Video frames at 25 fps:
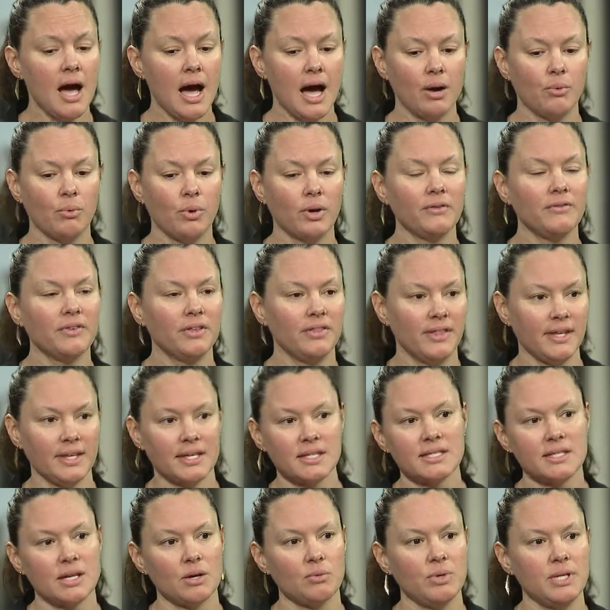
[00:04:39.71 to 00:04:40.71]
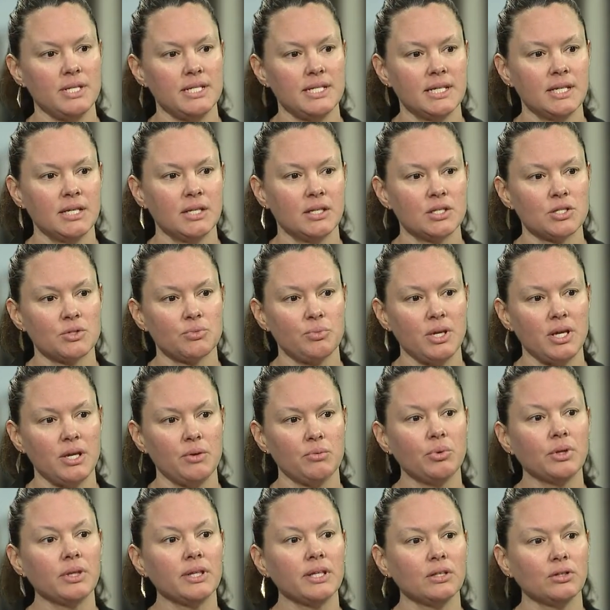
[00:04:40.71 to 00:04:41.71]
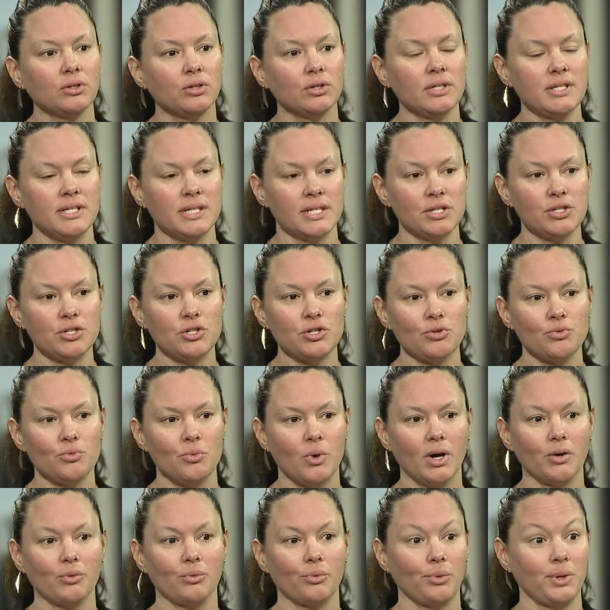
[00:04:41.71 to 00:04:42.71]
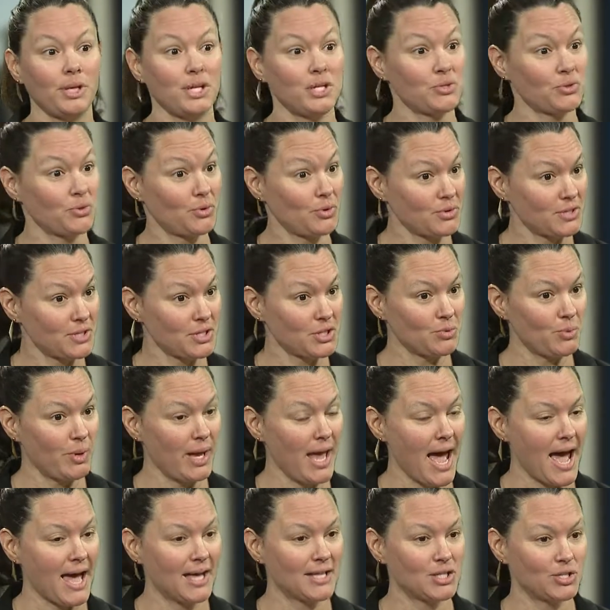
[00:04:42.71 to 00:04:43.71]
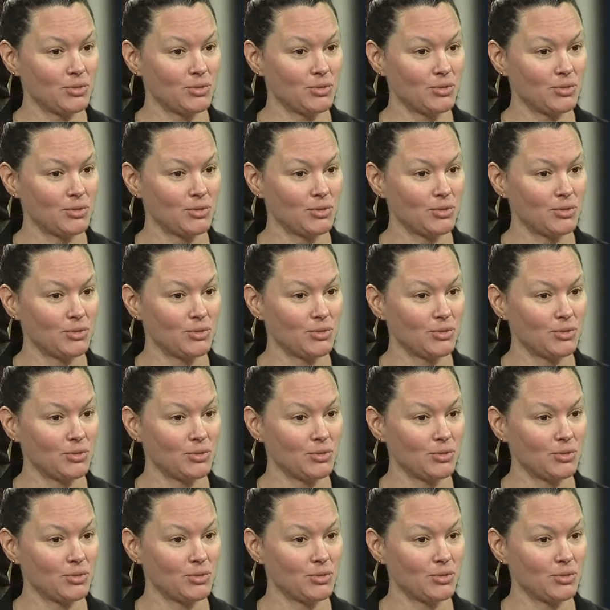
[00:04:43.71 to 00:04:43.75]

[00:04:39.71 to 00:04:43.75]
Uh, one of the things that we did is we really looked into what resources we had.